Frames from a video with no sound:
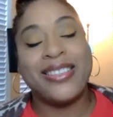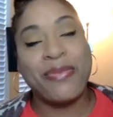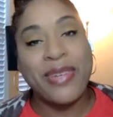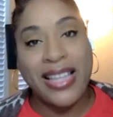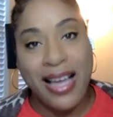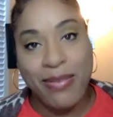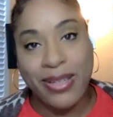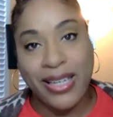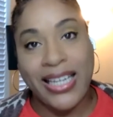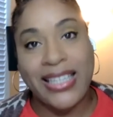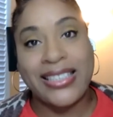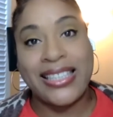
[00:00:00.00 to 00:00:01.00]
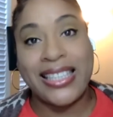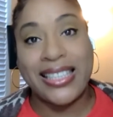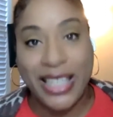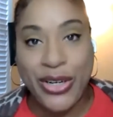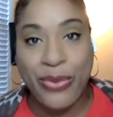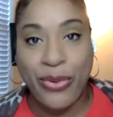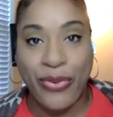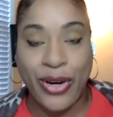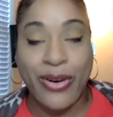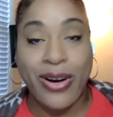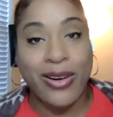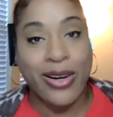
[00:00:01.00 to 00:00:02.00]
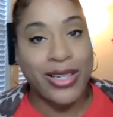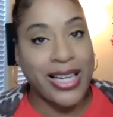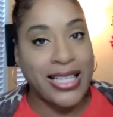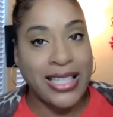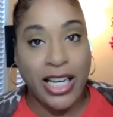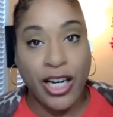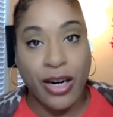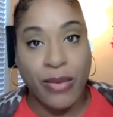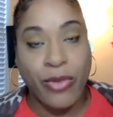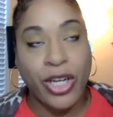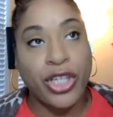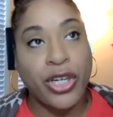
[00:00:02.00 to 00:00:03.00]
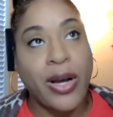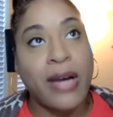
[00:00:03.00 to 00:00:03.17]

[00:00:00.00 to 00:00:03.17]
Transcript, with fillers: Submit the application. The lender will figure out our debt to income ratio.